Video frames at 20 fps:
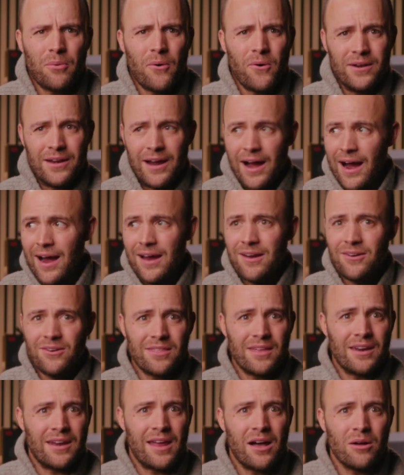point
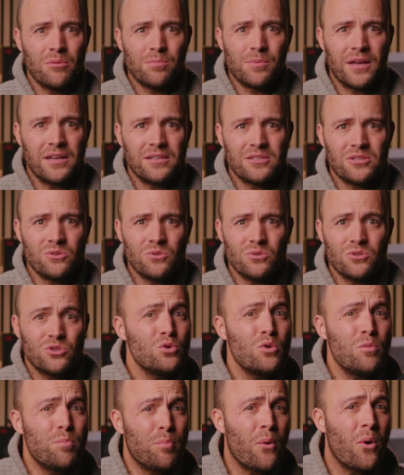higher than Hellblade 2,
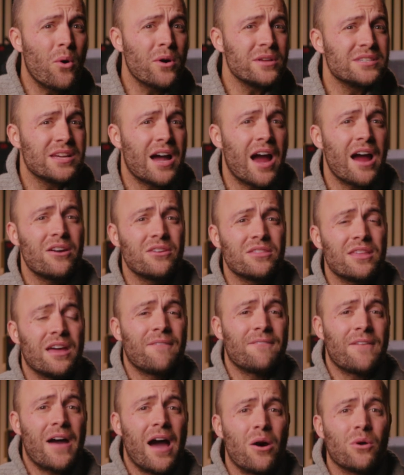2 points higher
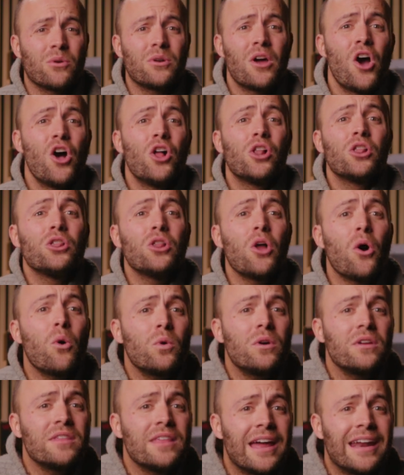than Avowed,
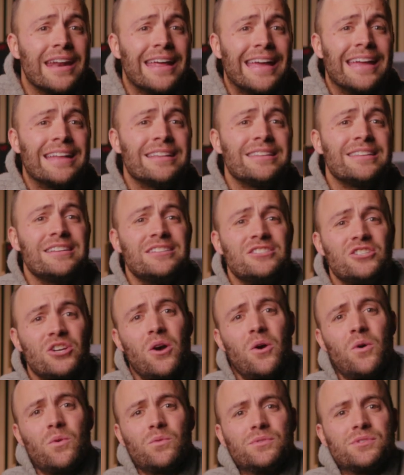lower than Indy
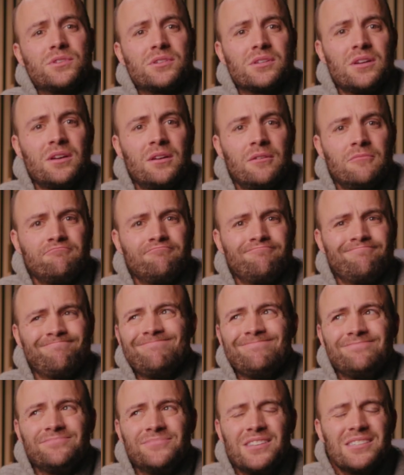Jones.
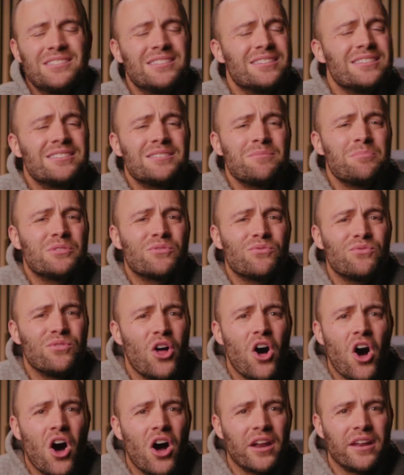The system is
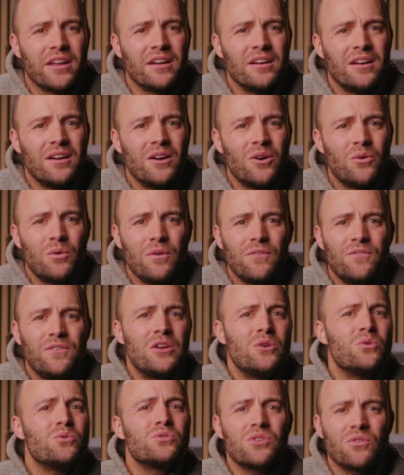flawed.
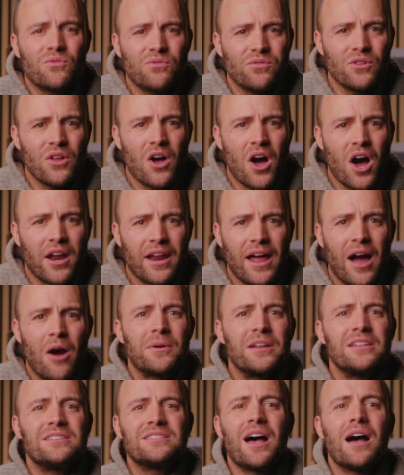Reviews are flawed. How
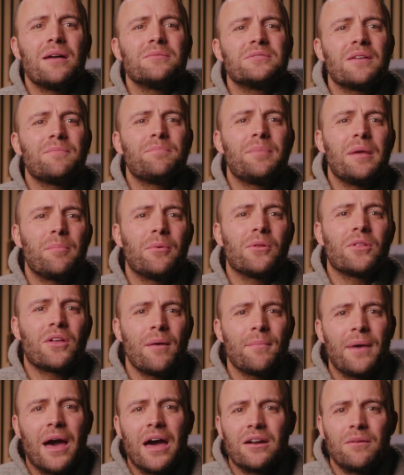many times have people
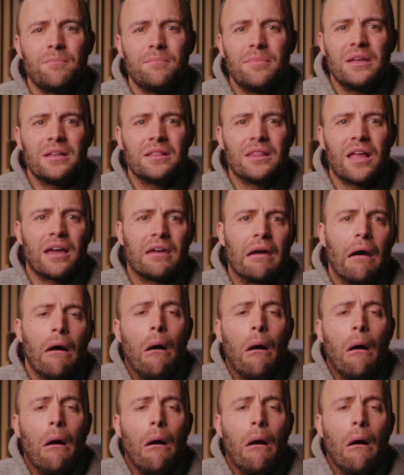come out and been like,